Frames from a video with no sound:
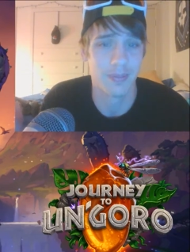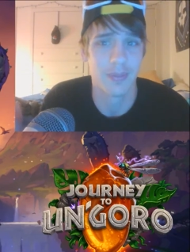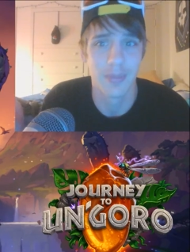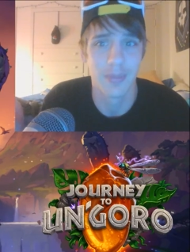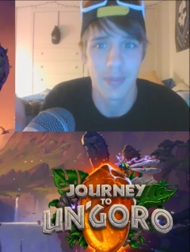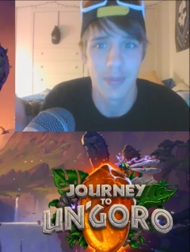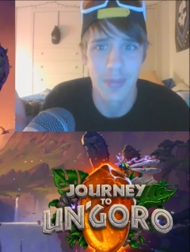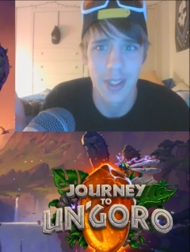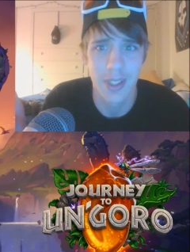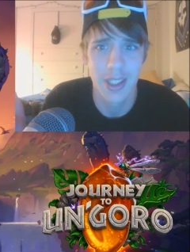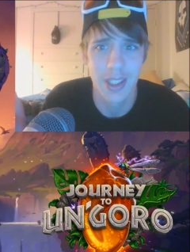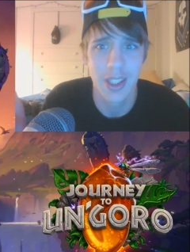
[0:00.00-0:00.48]

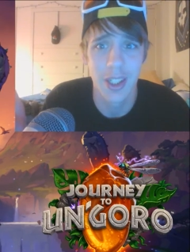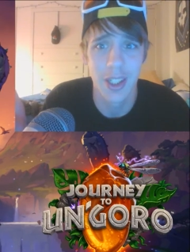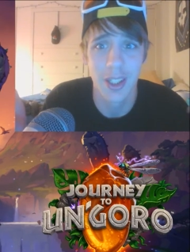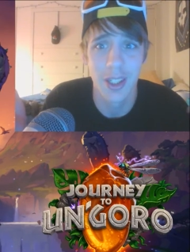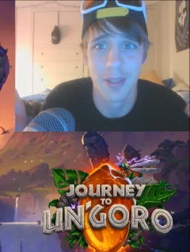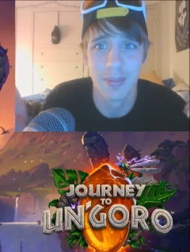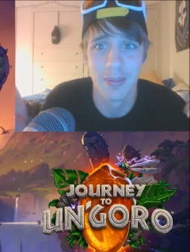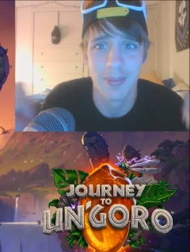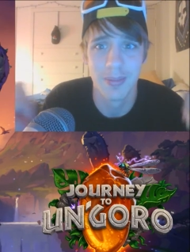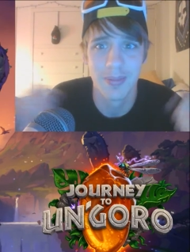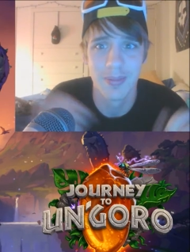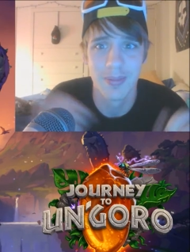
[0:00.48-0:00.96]
It's good.
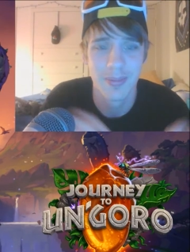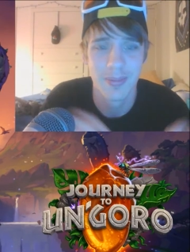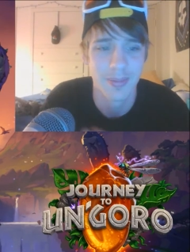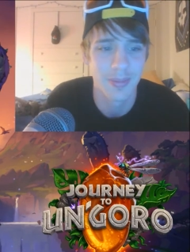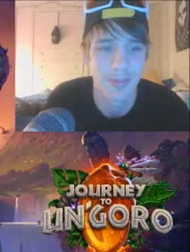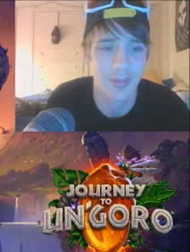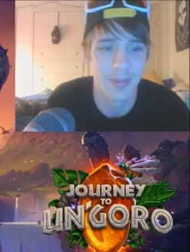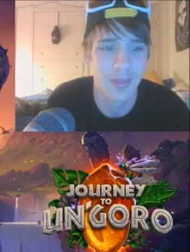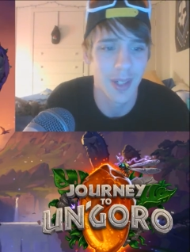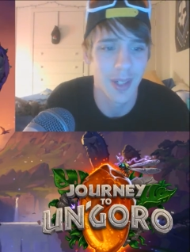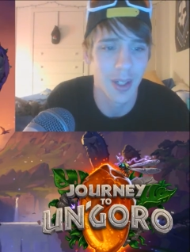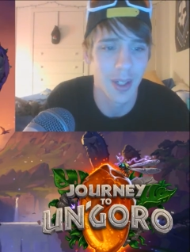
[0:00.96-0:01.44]

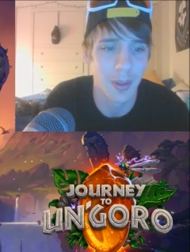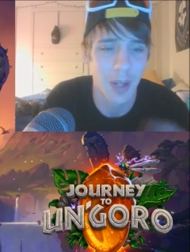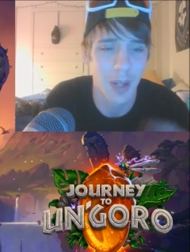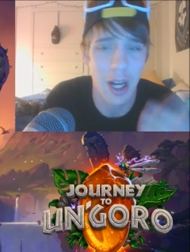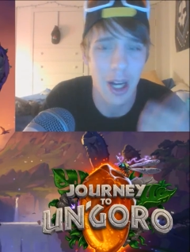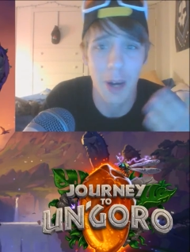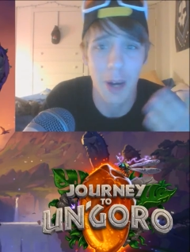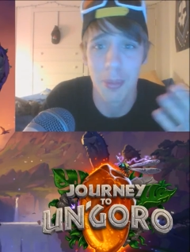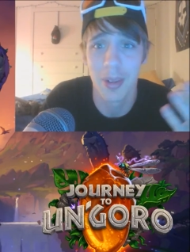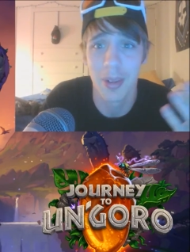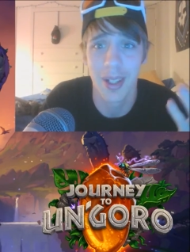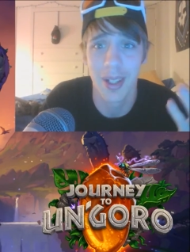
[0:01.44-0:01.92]
I'll
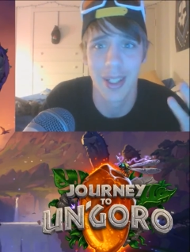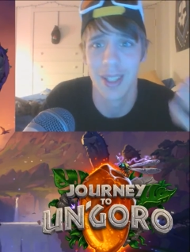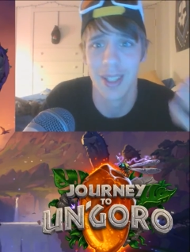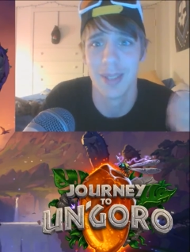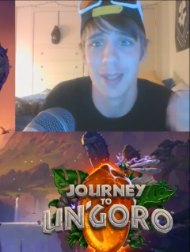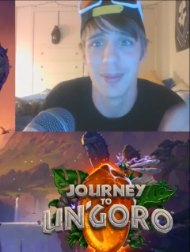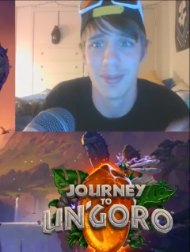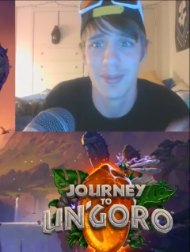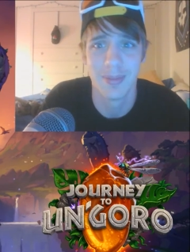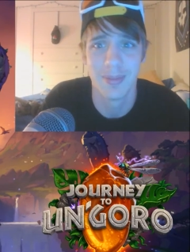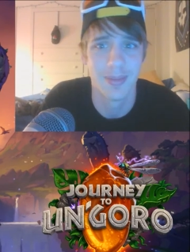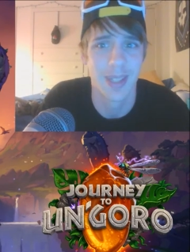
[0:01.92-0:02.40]
play it.
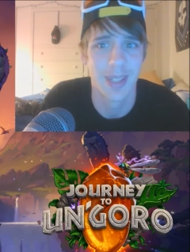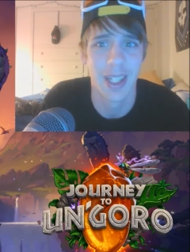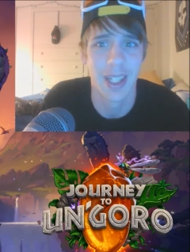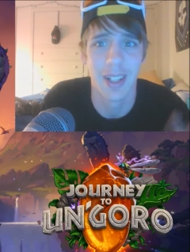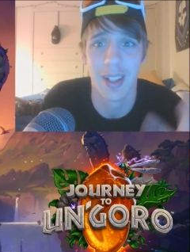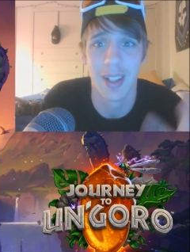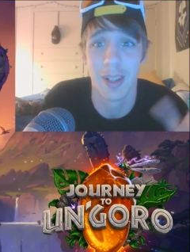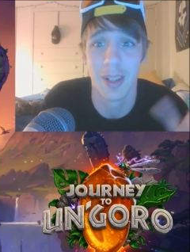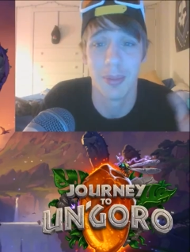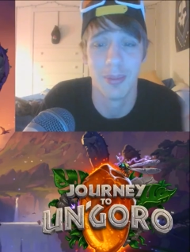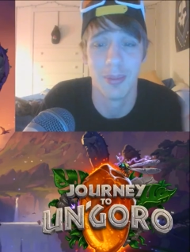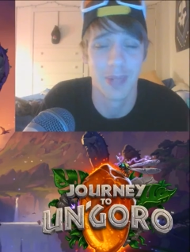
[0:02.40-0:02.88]

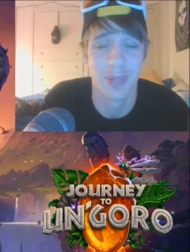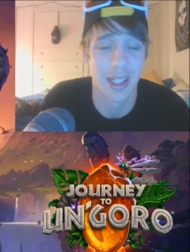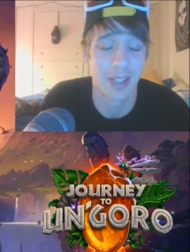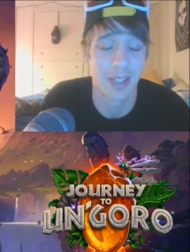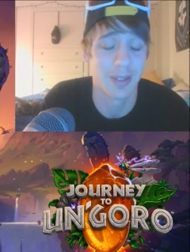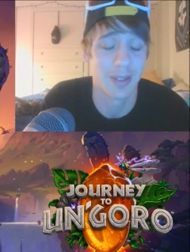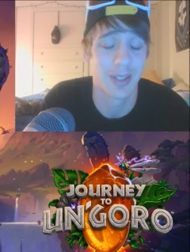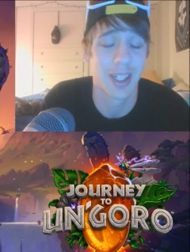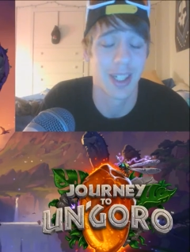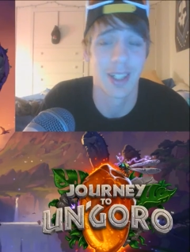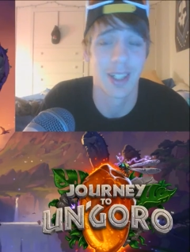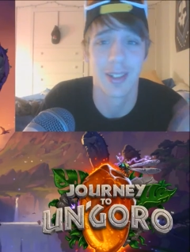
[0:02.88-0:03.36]
Hell, I don't
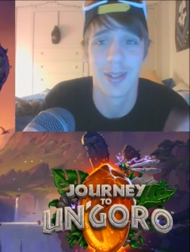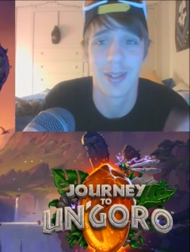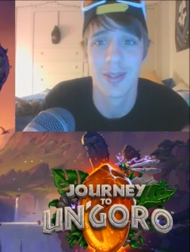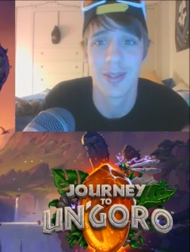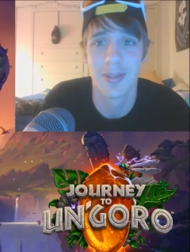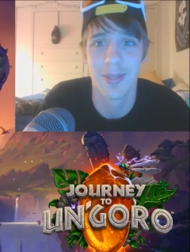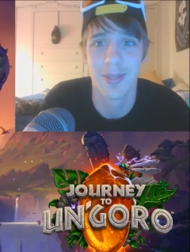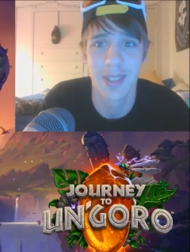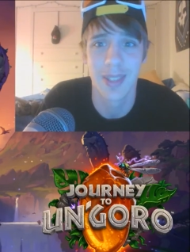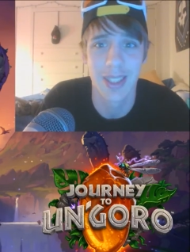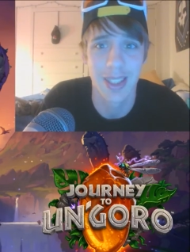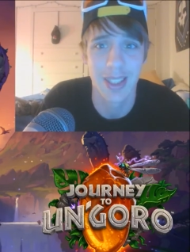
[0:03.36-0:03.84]
care.
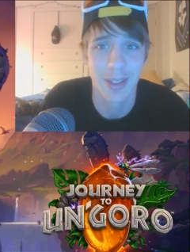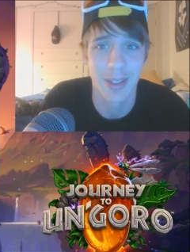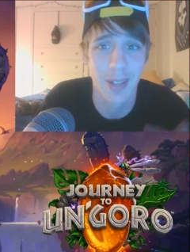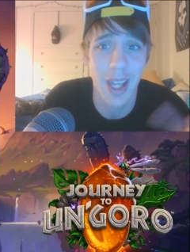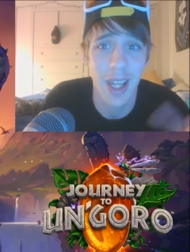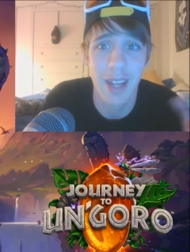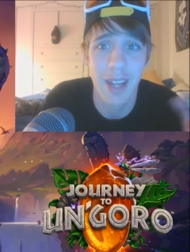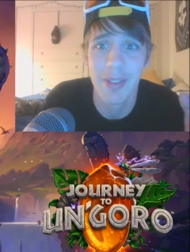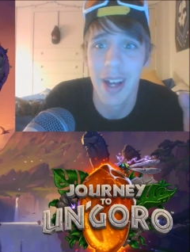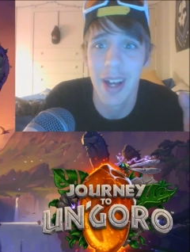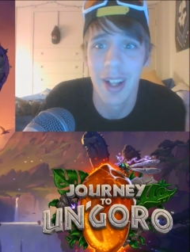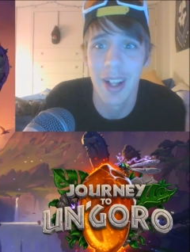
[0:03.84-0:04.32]
It's okay
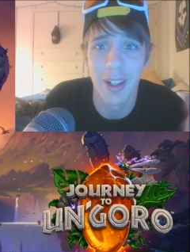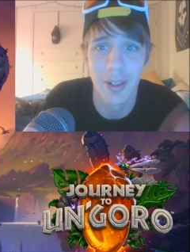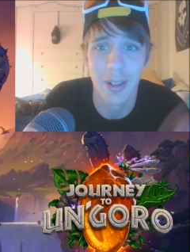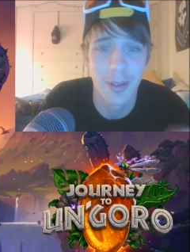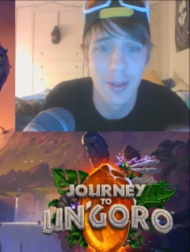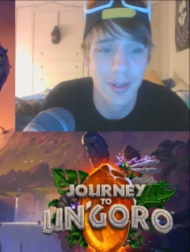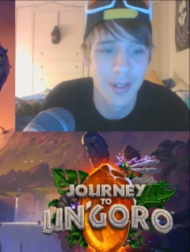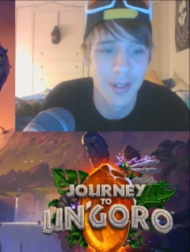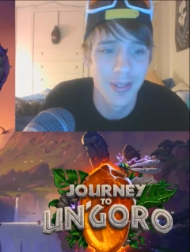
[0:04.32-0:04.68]
value.